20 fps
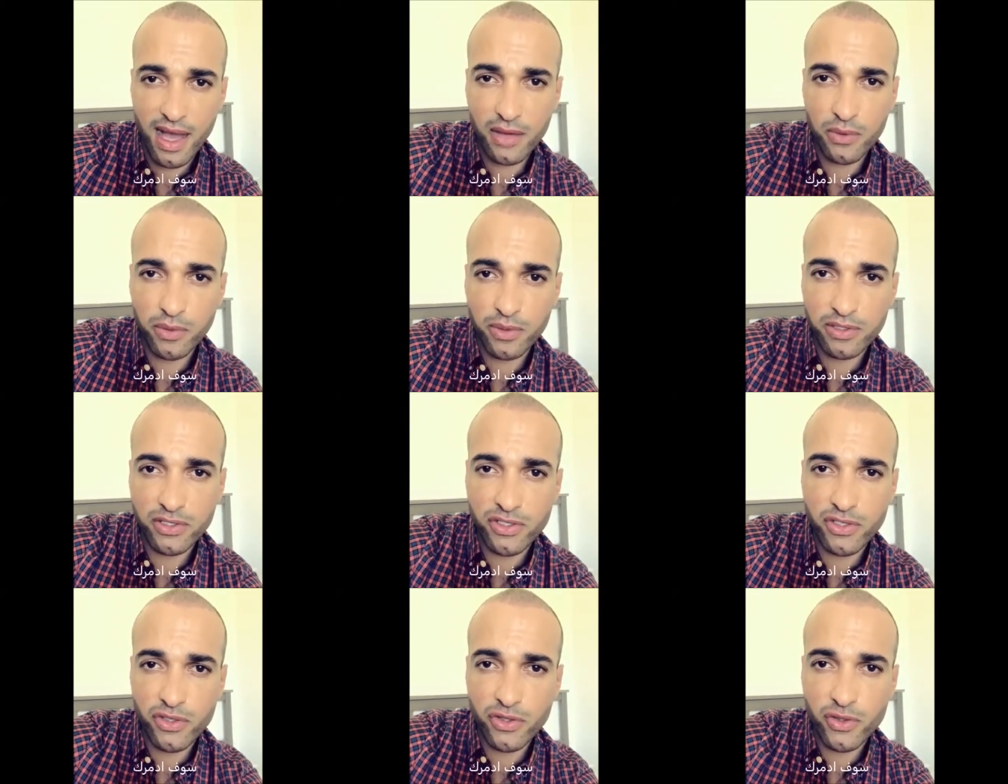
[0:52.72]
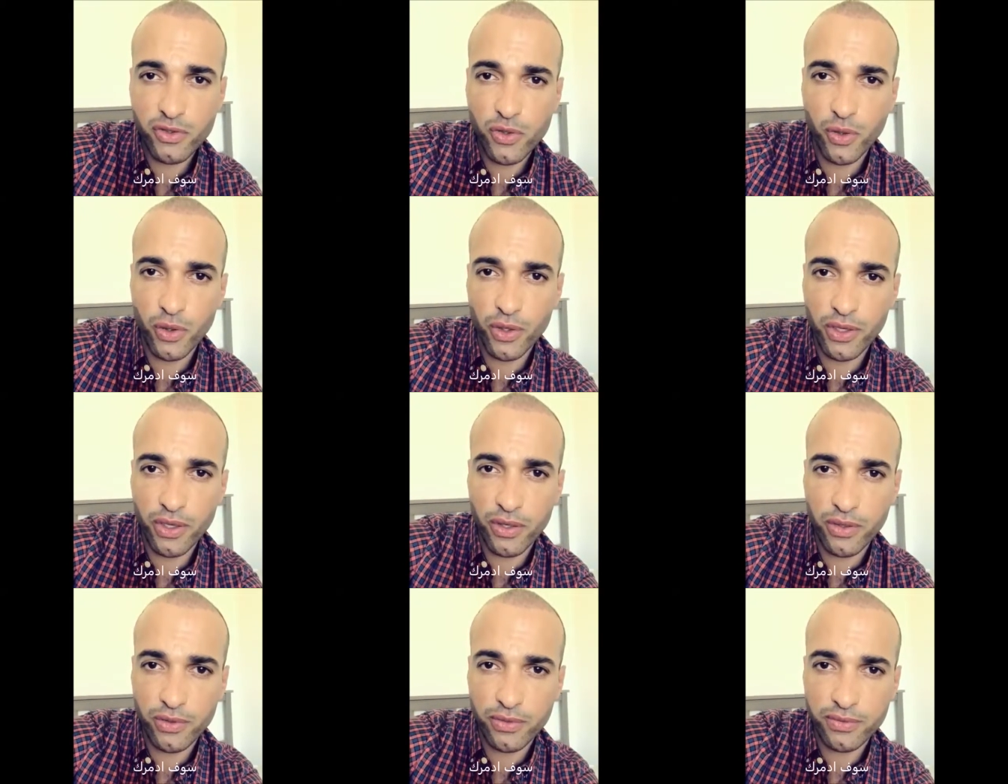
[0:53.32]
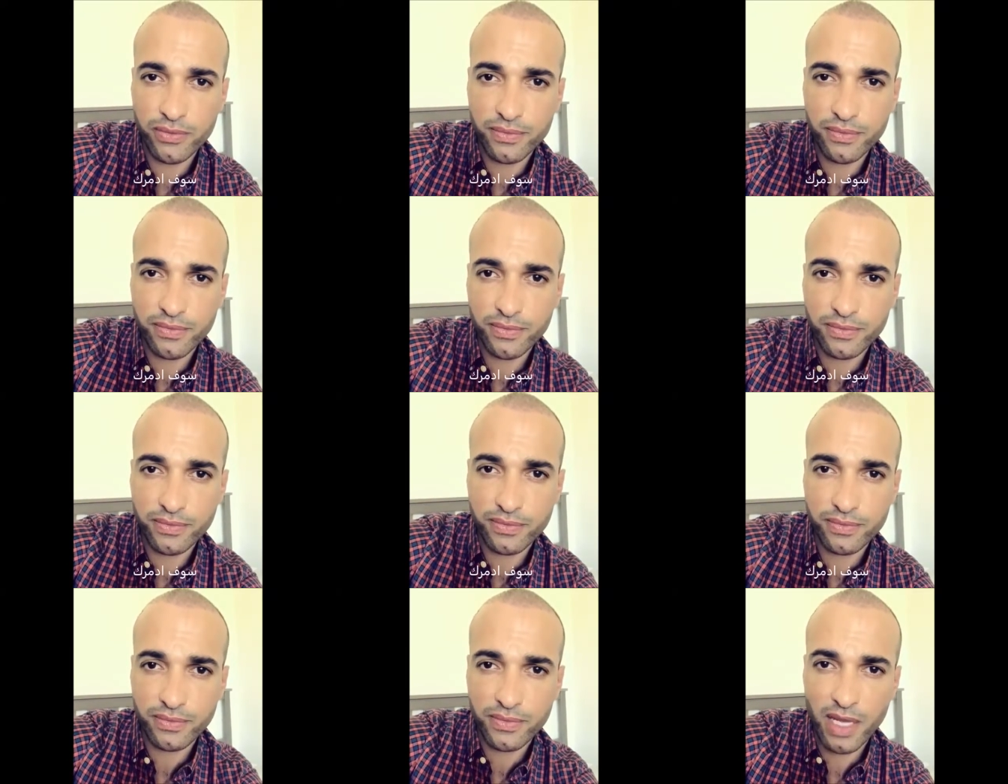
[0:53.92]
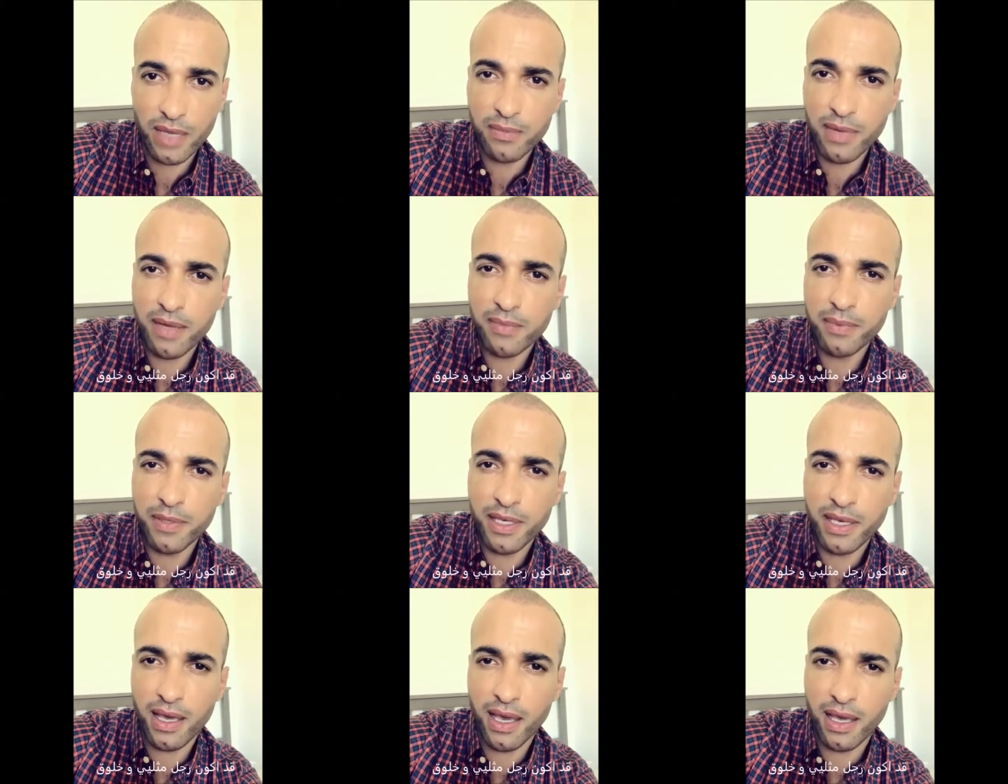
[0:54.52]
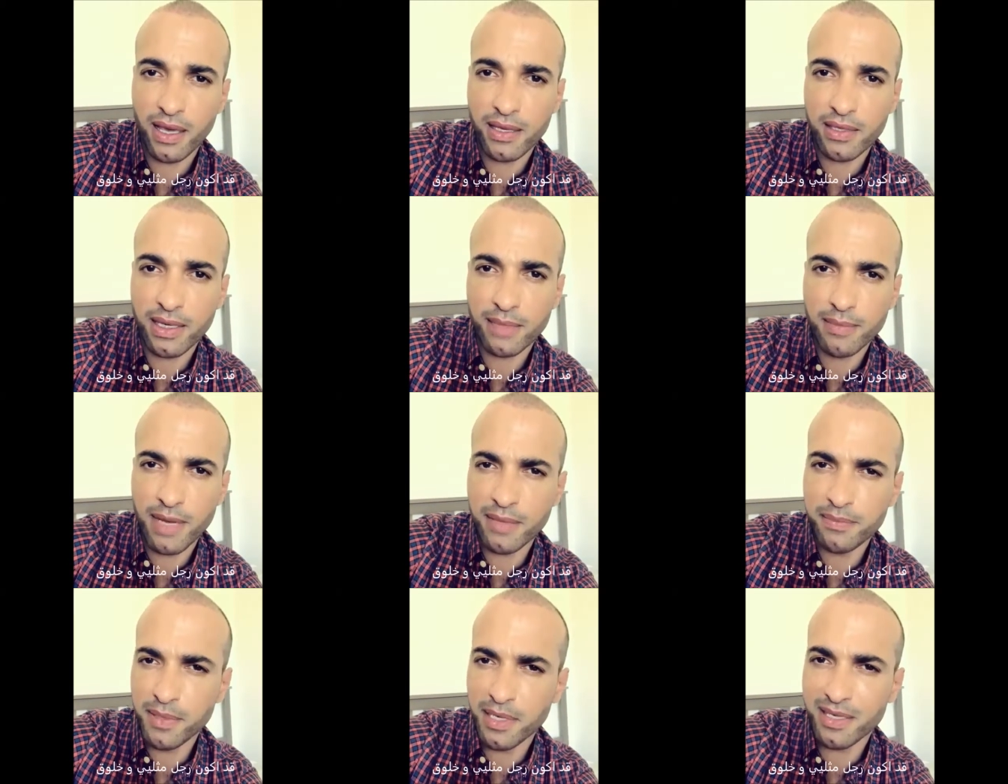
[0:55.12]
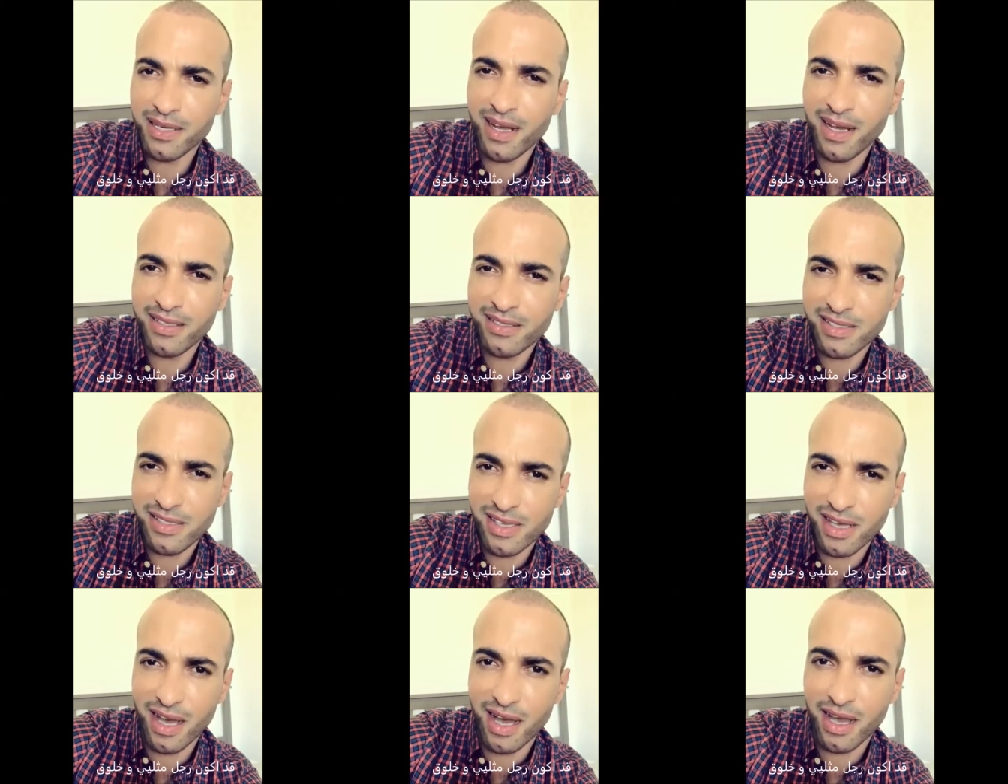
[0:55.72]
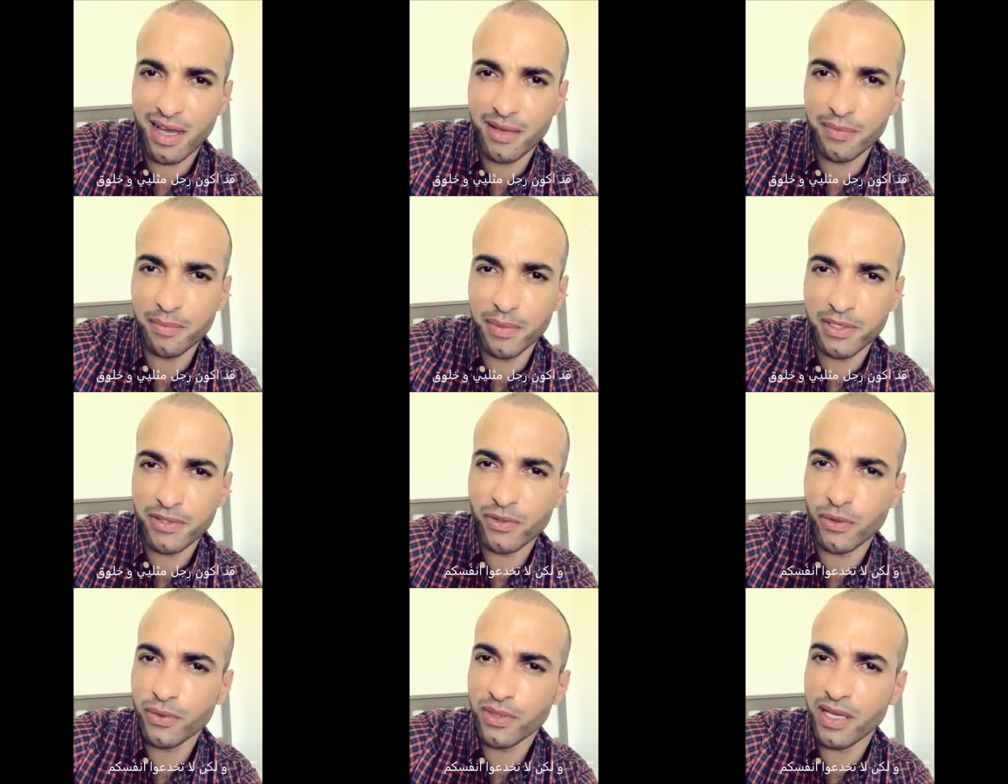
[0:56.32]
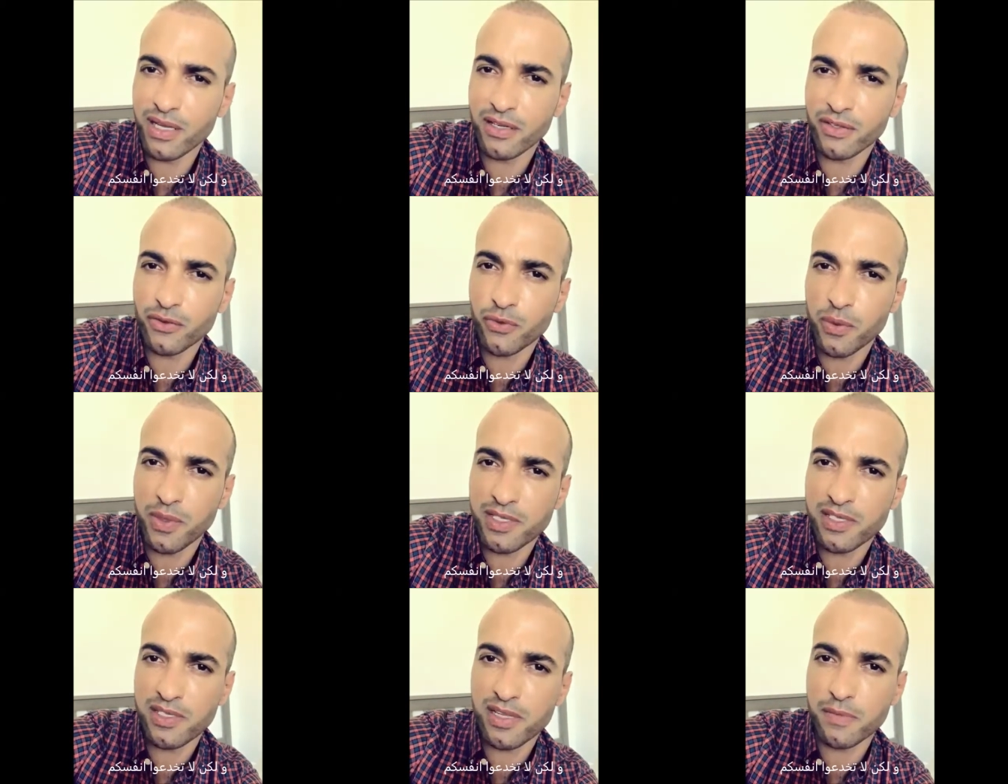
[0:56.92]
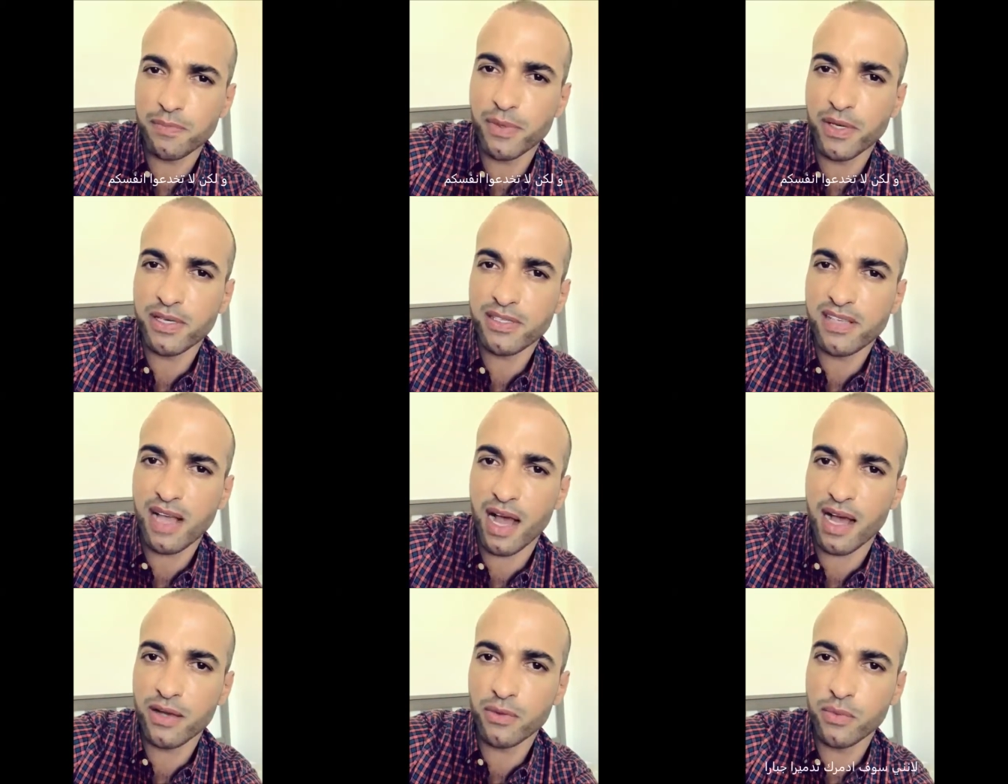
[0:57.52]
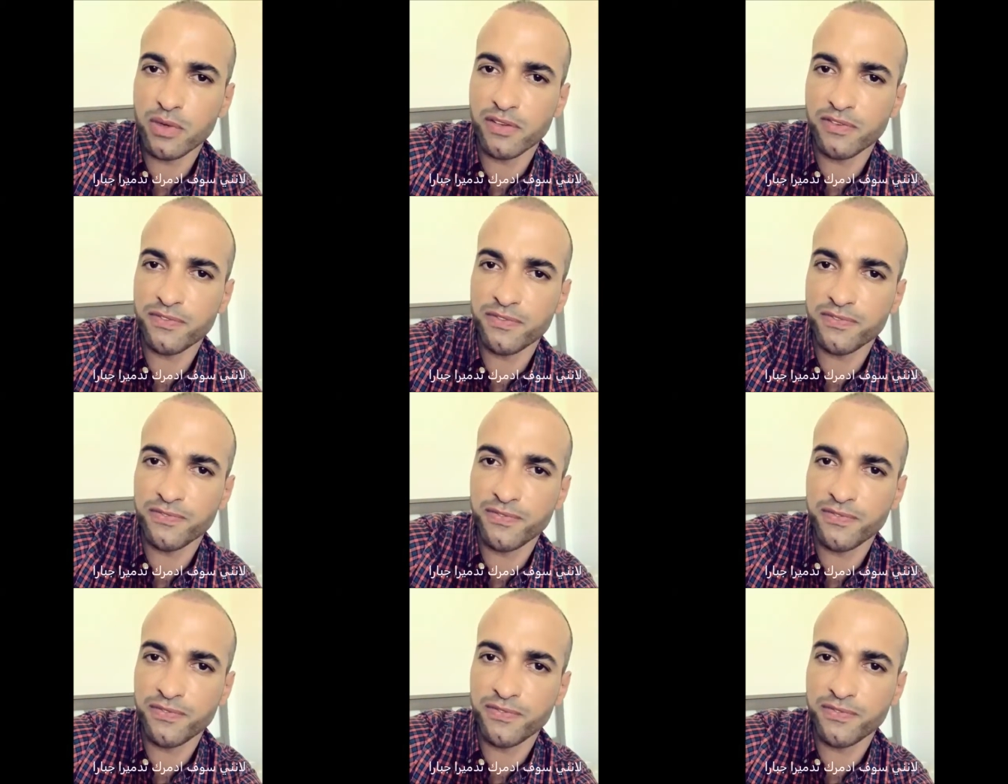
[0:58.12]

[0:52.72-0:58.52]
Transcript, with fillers: I will destroy you. I might be gay and I might be a nice guy, but don't get it twisted because I will